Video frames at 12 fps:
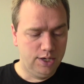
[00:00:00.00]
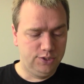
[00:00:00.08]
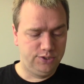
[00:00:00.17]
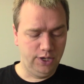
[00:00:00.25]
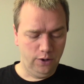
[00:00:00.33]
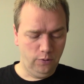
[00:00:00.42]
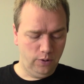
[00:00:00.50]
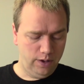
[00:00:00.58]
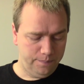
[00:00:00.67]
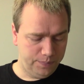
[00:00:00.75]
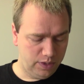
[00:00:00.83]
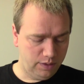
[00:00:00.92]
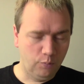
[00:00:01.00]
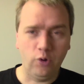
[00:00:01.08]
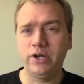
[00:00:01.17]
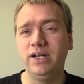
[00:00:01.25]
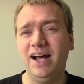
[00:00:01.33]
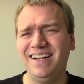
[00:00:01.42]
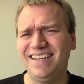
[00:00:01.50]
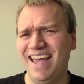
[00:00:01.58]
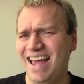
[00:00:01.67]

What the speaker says: So the Morkanaut